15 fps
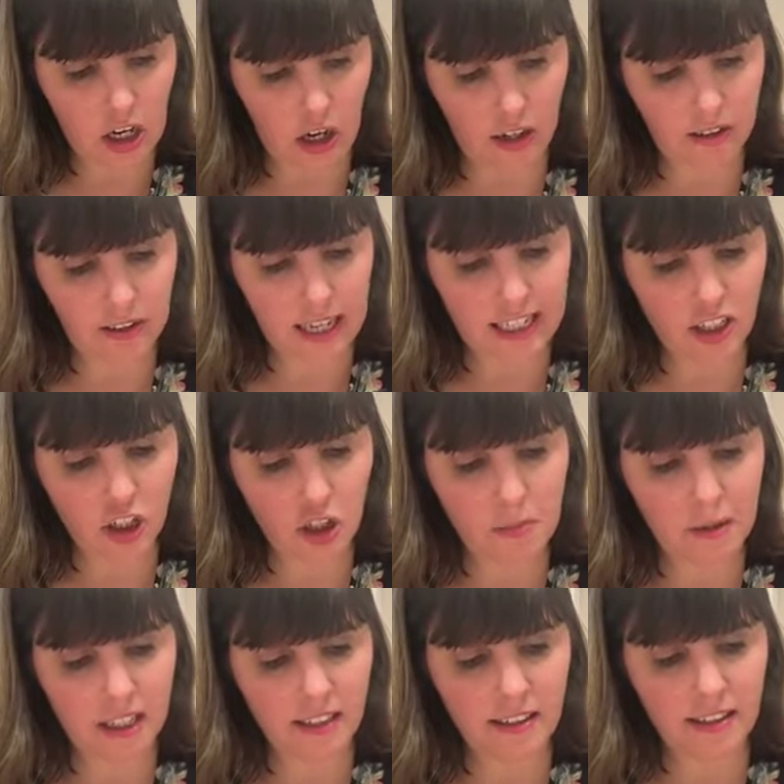you know, in
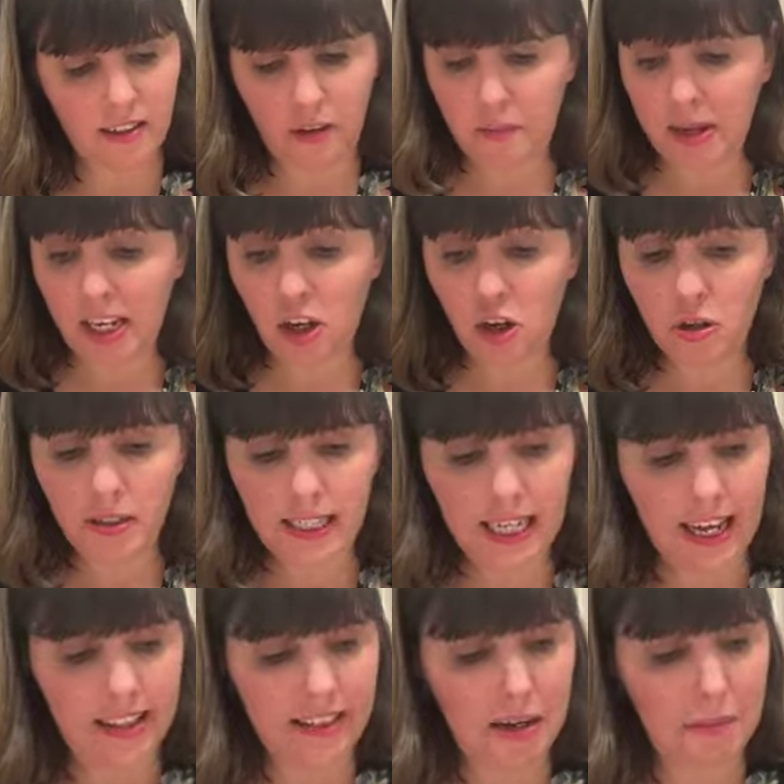two minds because I've been
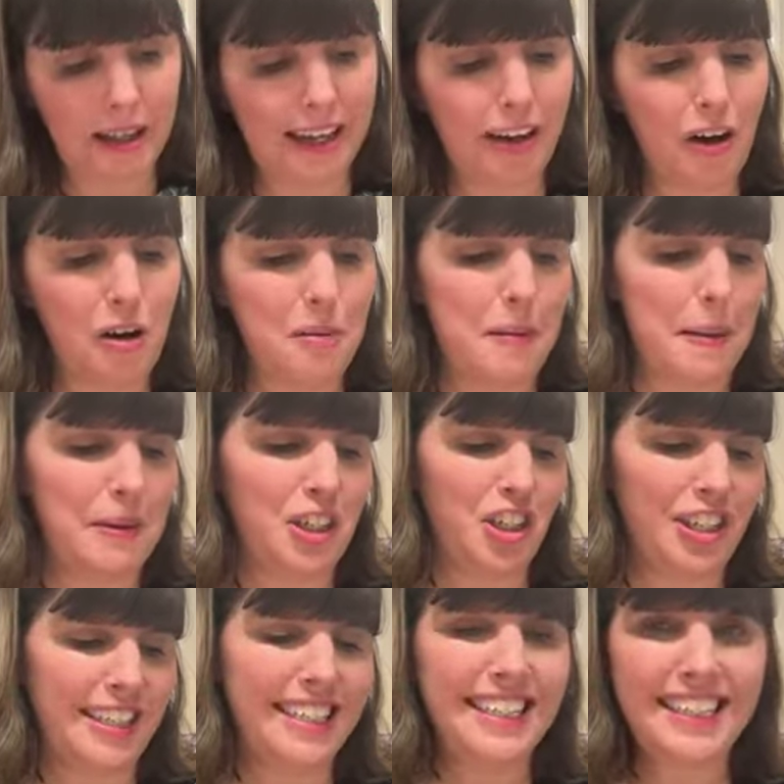using it. And I'm like, oh, maybe I
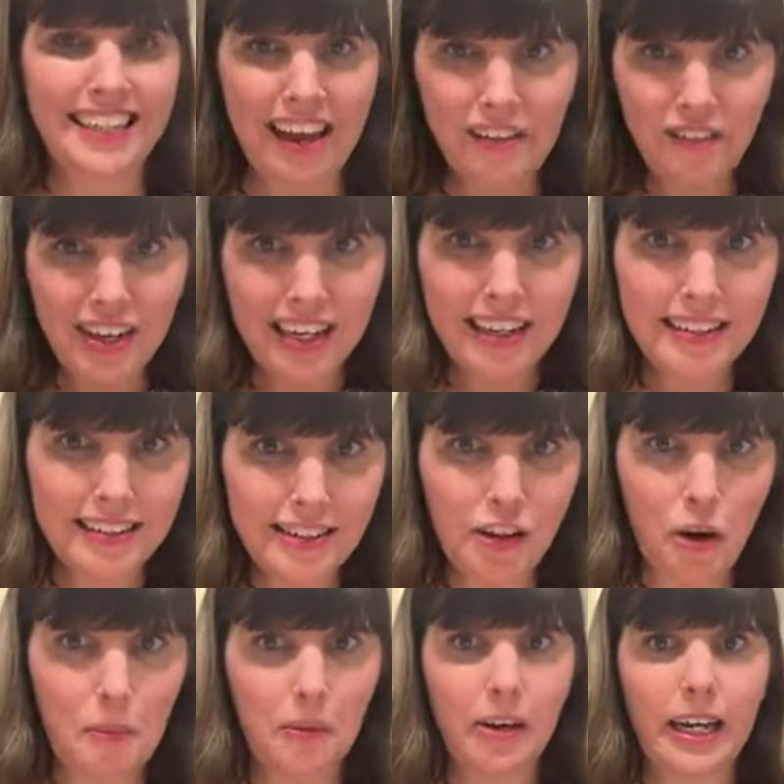should save it.
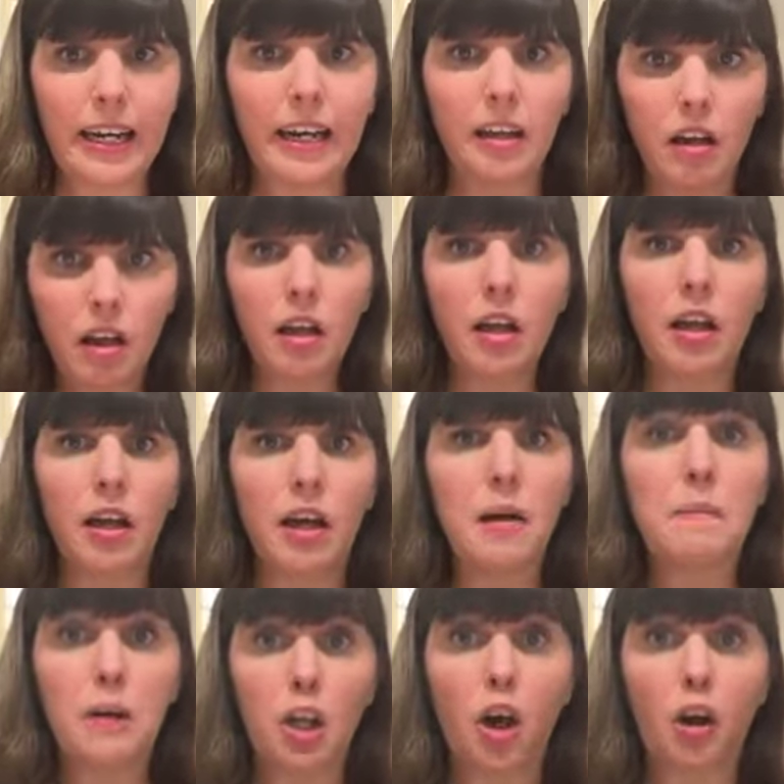It's so pretty.
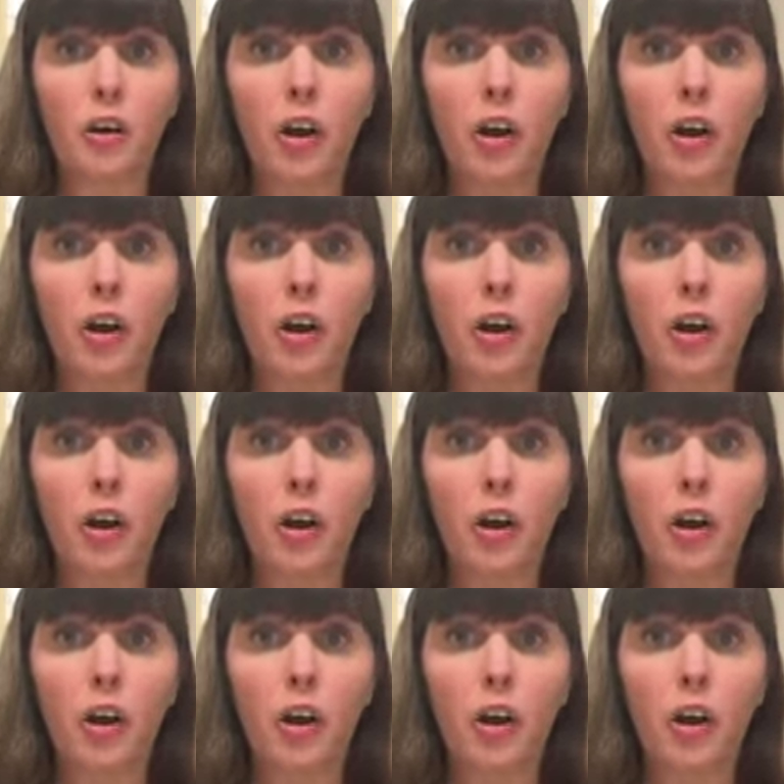But